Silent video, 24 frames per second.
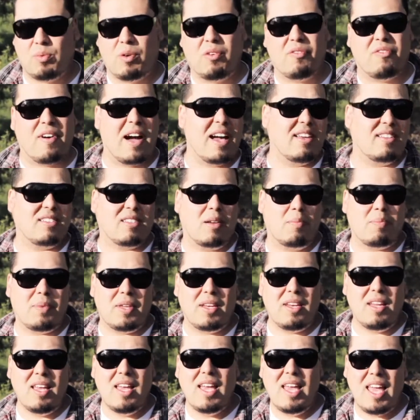We'll find
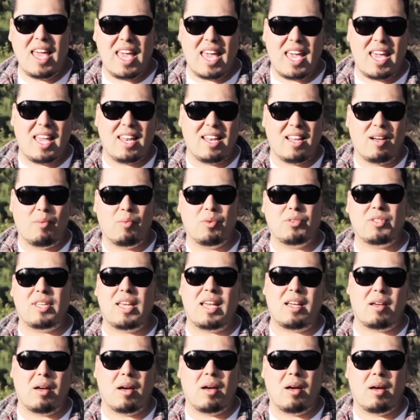something and we'll
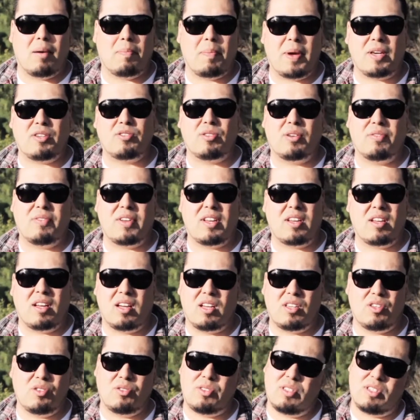take a picture of it
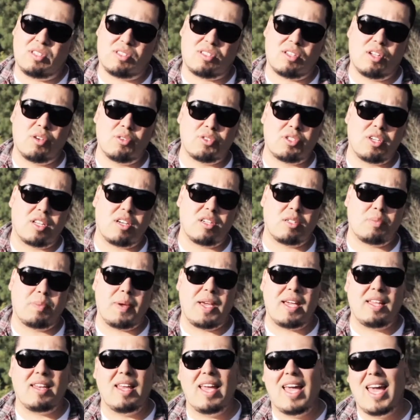using a slow shutter
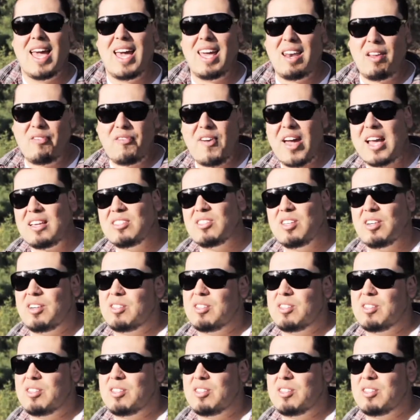speed and a fast